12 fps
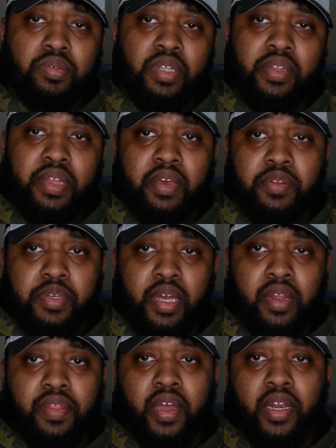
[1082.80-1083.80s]
was on the other
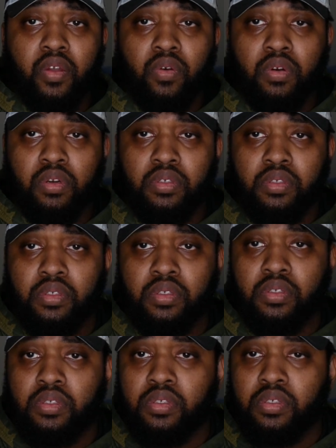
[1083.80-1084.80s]
side of that door,
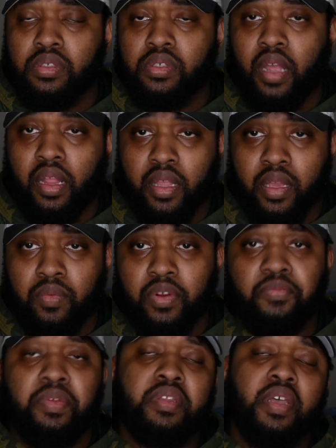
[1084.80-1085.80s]
Elliot would
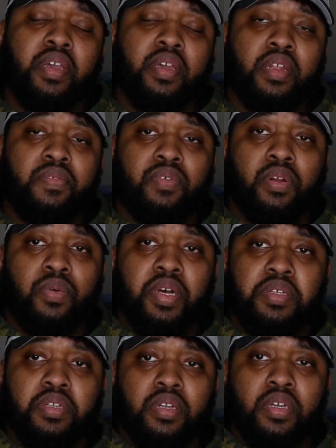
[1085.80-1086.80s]
have been taken in for
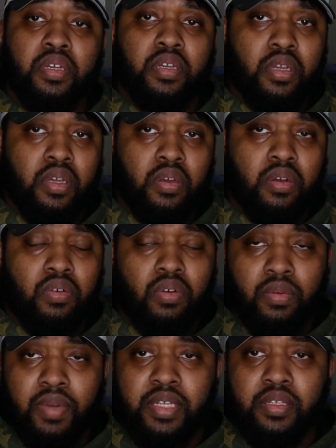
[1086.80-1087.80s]
questioning
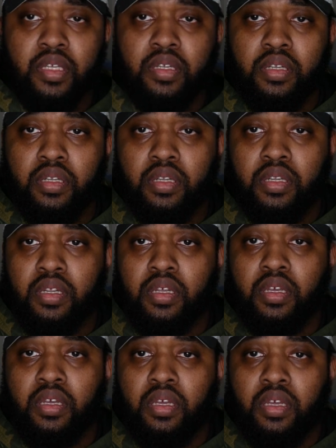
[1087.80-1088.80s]
or arrested,
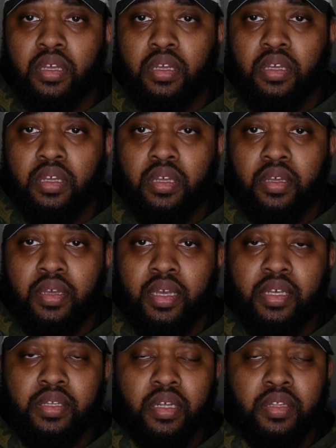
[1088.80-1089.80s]

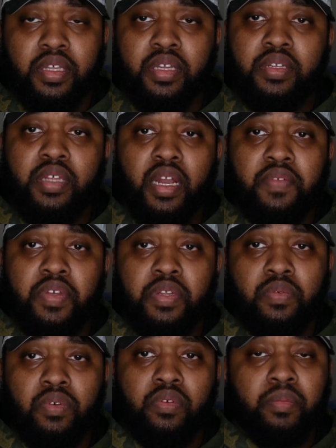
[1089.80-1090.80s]
as on the inside of his
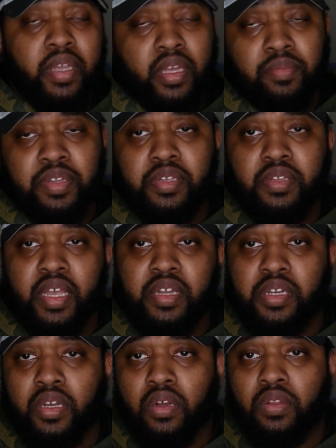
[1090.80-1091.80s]
room he had been
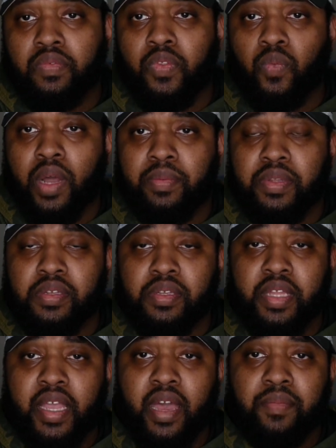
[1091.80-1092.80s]
staging all of the weapons
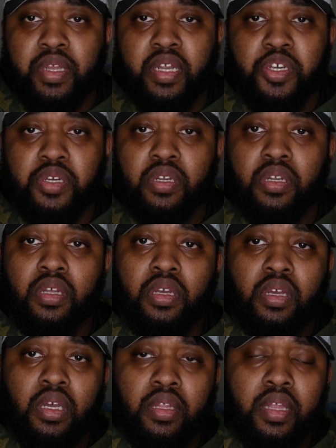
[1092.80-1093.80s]
and the ammunition
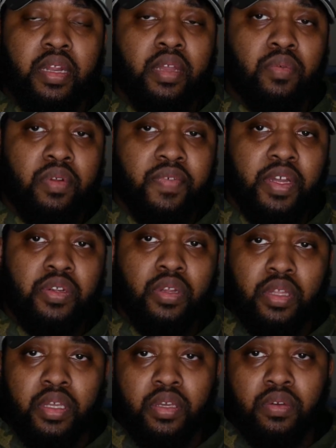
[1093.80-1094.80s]
that he would
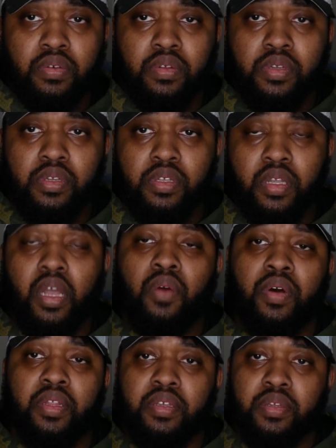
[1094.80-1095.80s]
eventually use to go
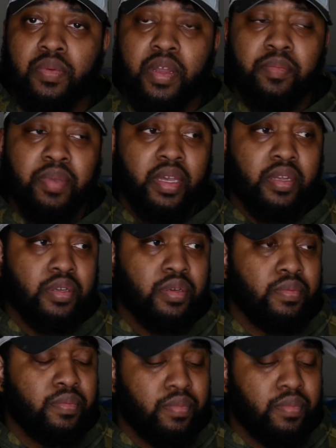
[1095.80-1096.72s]
on this rampage.